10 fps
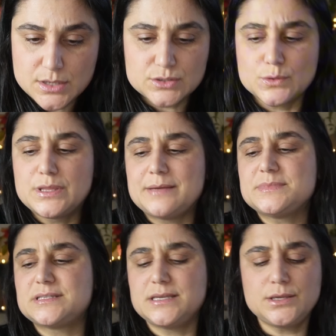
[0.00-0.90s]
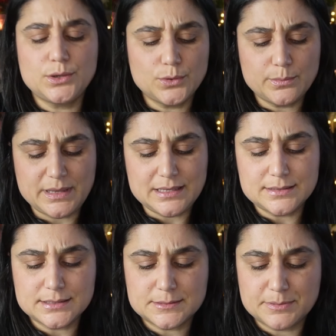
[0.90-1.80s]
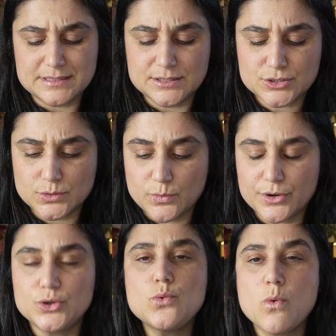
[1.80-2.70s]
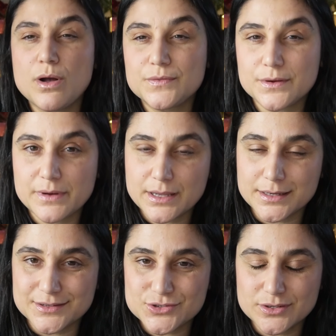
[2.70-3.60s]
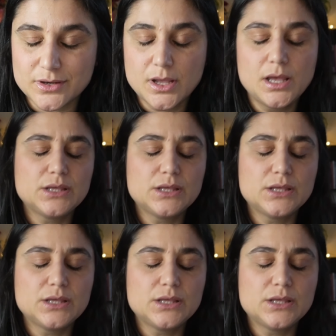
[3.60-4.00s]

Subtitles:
So them seeing you be in this position where you want their recognition,